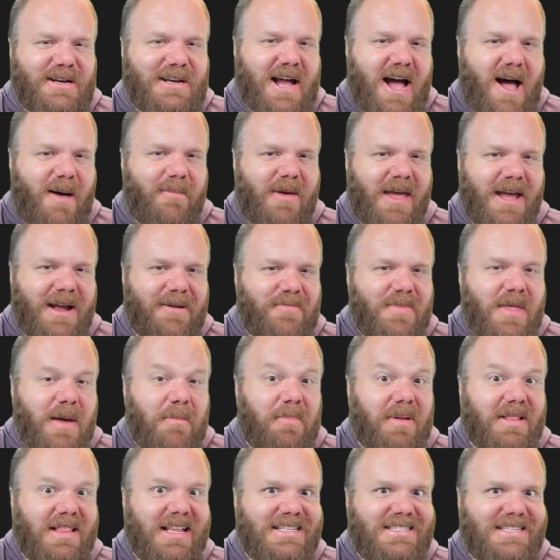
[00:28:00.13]
coming,
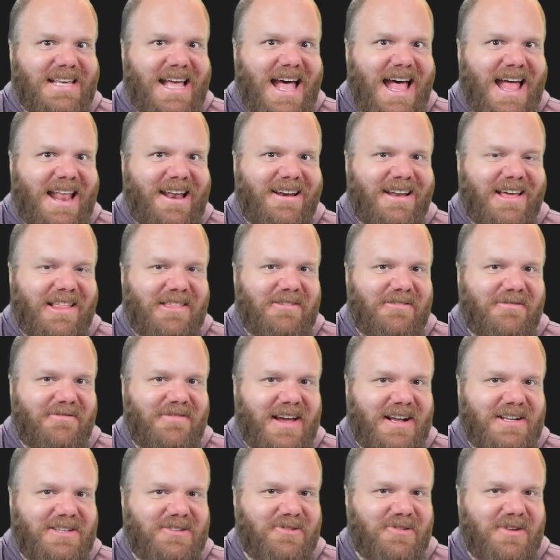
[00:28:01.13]
but let's add another
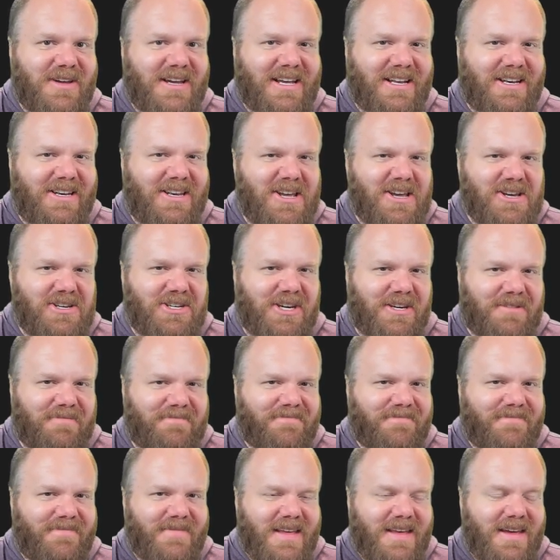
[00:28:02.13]
victory condition.
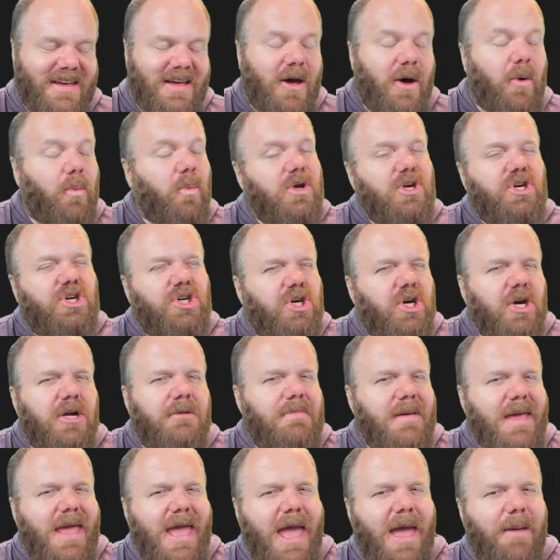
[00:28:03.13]
We should
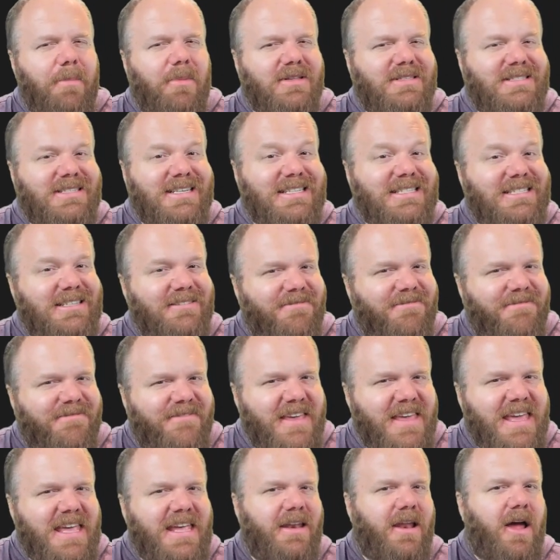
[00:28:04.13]
be able to
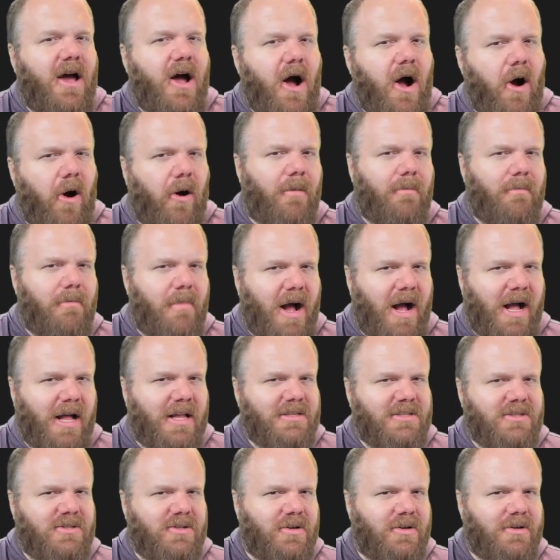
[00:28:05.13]
defeat our
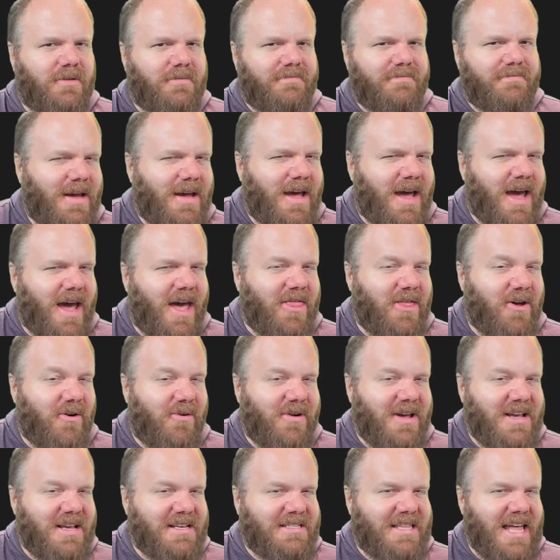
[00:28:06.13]
monster, and there
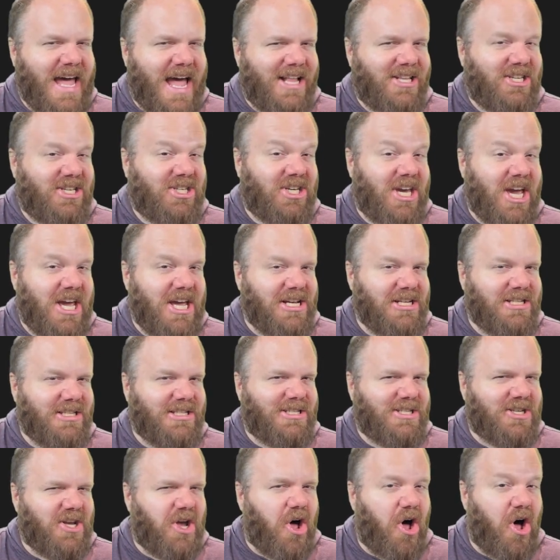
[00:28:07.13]
is that
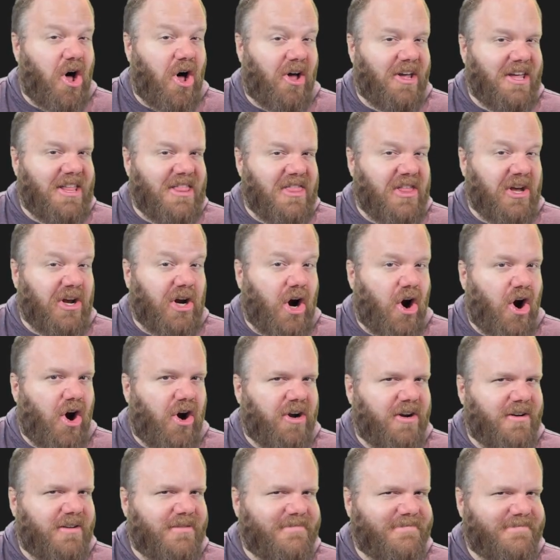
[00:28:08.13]
chainsaw in the
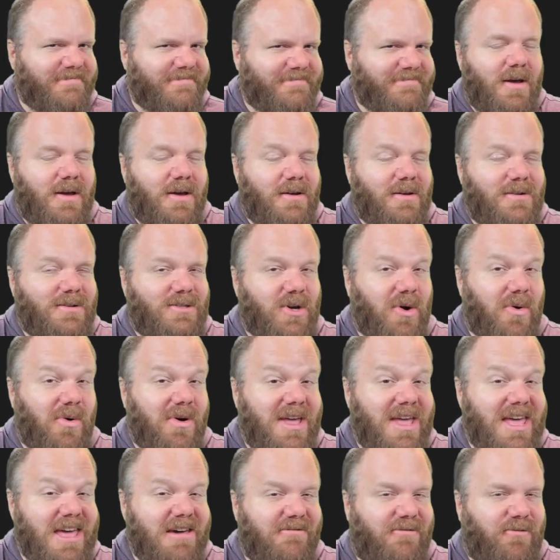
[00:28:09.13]
garden. So
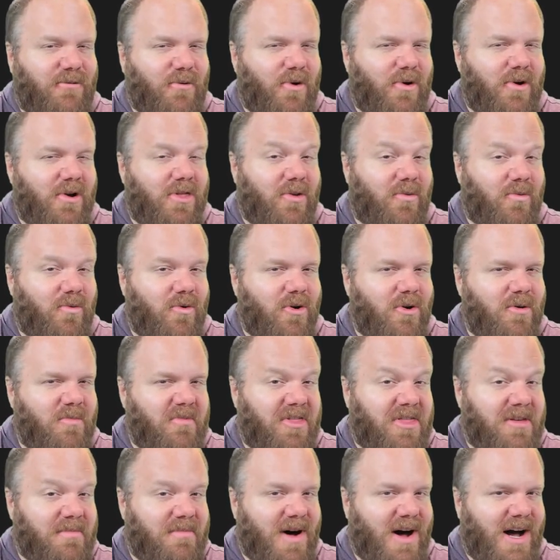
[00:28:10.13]
if we're in the room
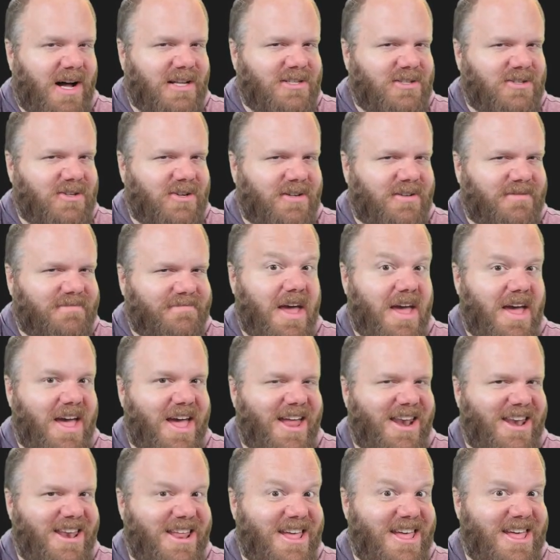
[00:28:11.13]
with the monster,
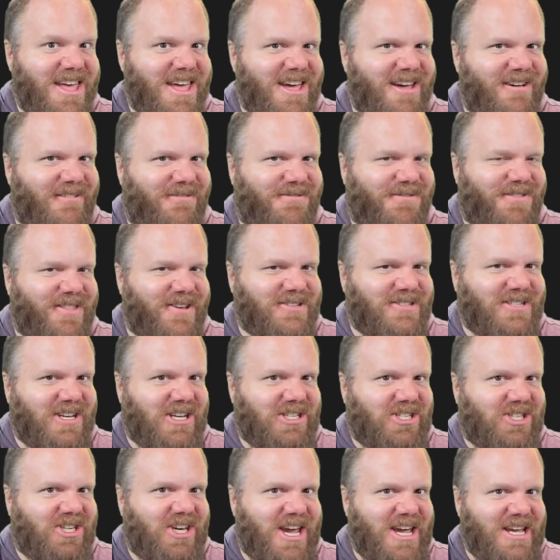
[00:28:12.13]
and if there's a
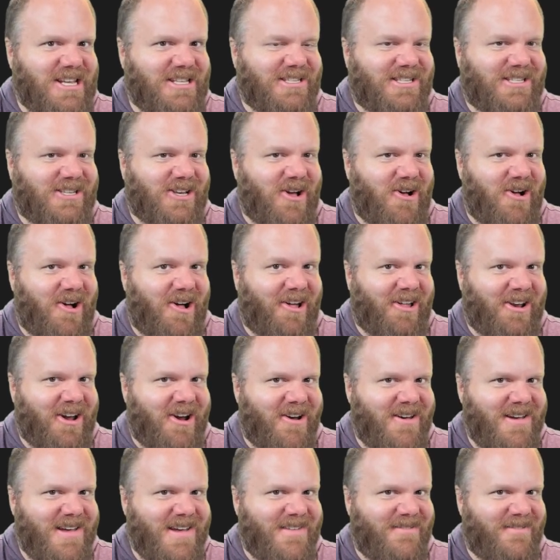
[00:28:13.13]
chainsaw on
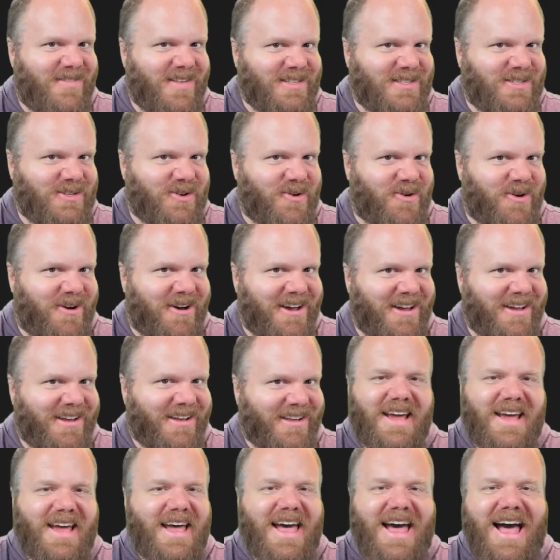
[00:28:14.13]
our inventory,
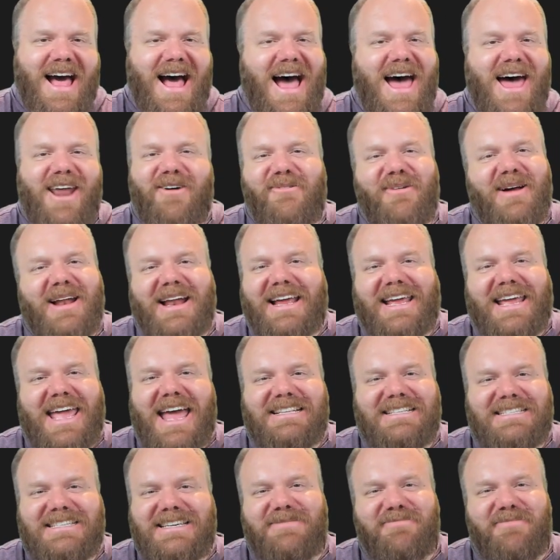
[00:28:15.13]
I don't want to
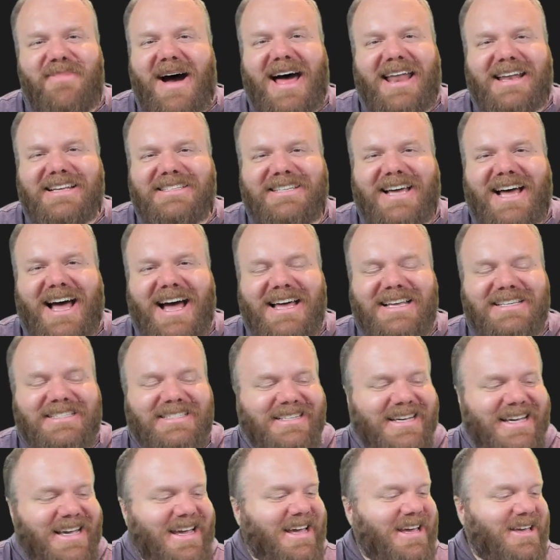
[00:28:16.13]
get demonetized.
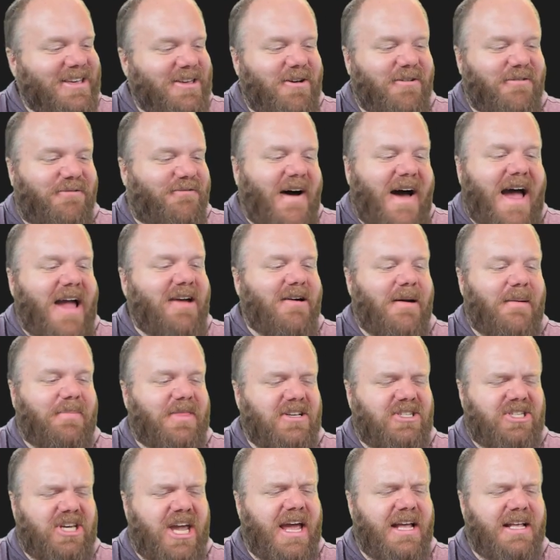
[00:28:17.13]
You fire up
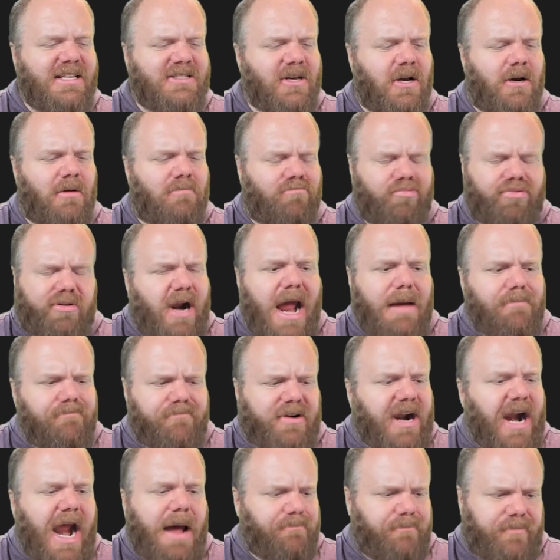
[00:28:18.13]
the chainsaw. Brap,
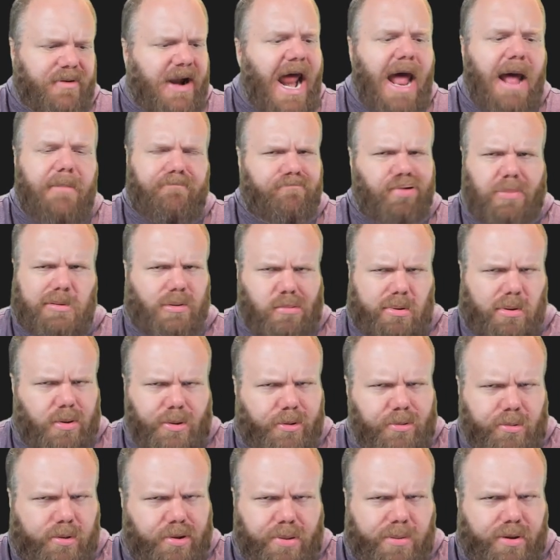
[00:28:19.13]
brap,
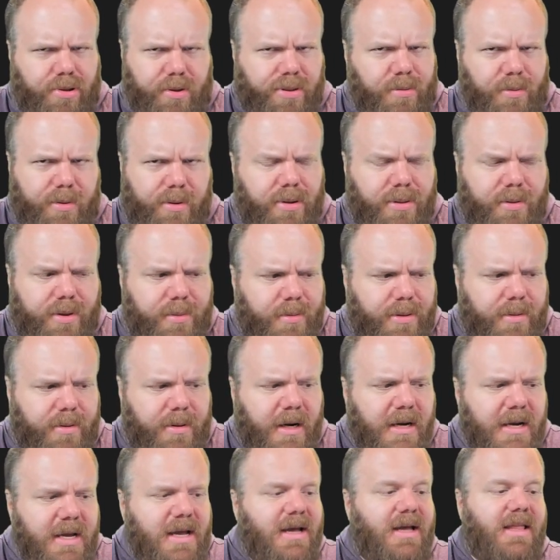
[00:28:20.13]
brap.
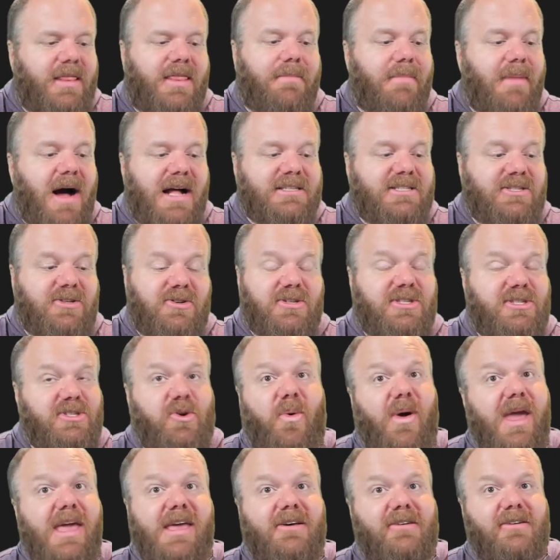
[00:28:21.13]
The monster
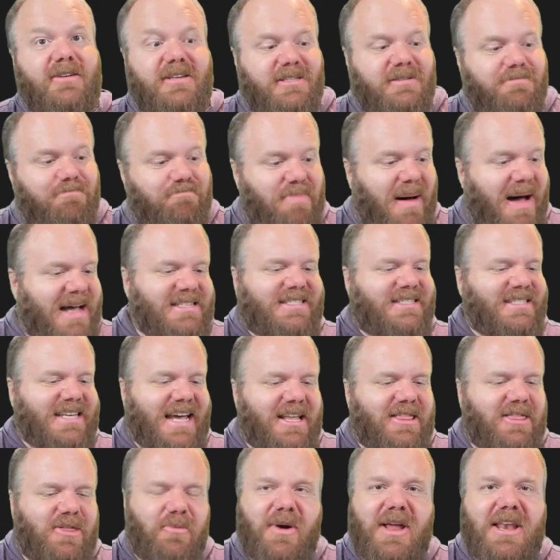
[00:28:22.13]
squeals, busts
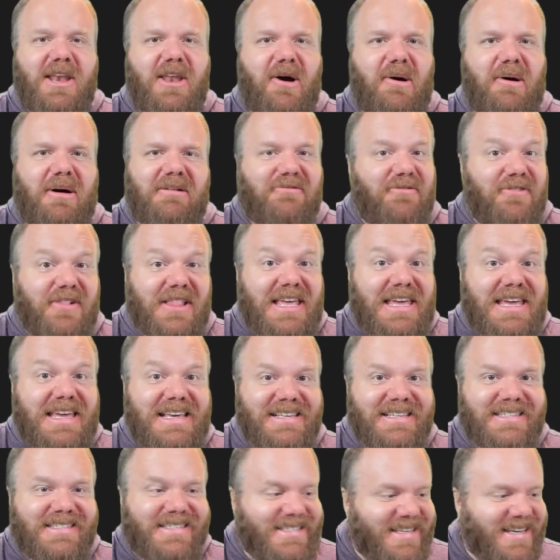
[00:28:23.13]
out the window, and
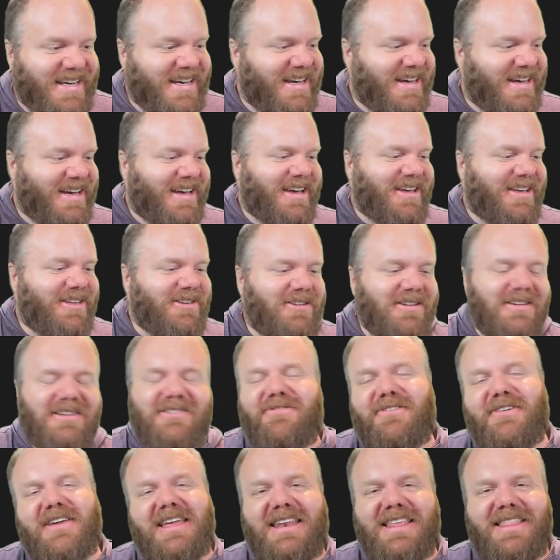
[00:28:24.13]
flees. You
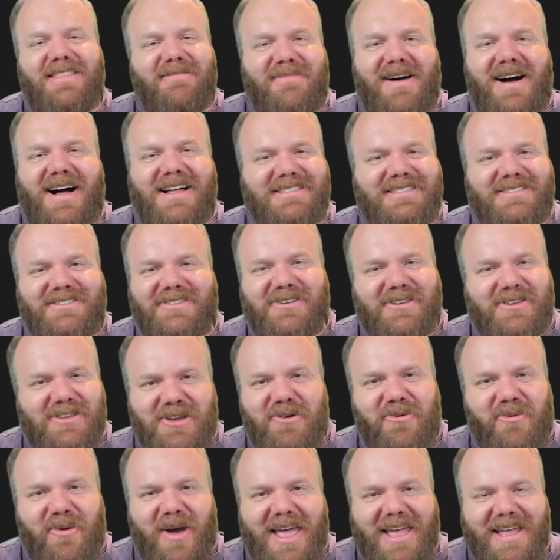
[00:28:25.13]
defeated the monster,
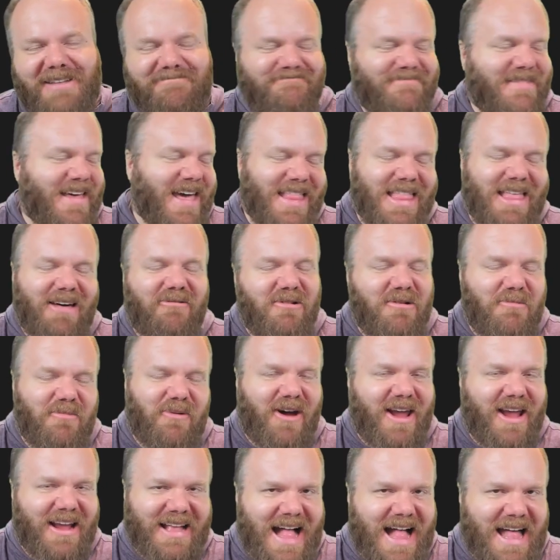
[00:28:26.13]
you win, and then we
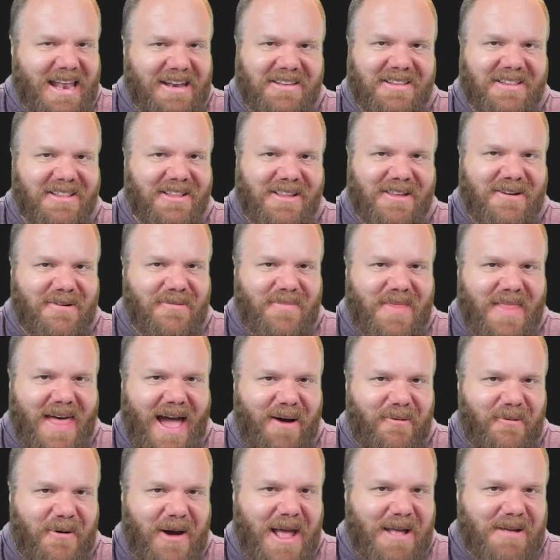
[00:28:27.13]
break out of the loop
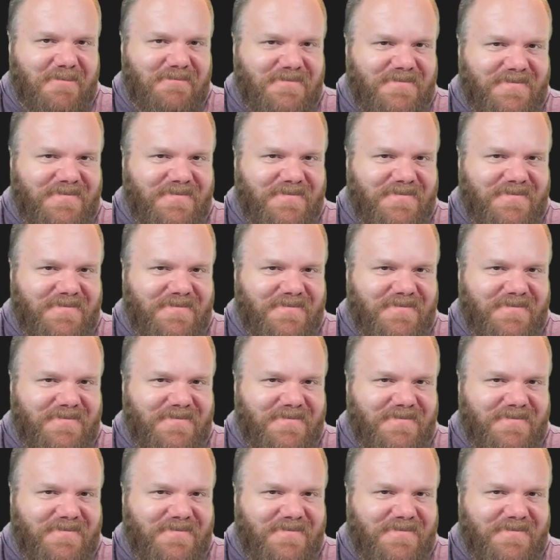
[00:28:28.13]
that way.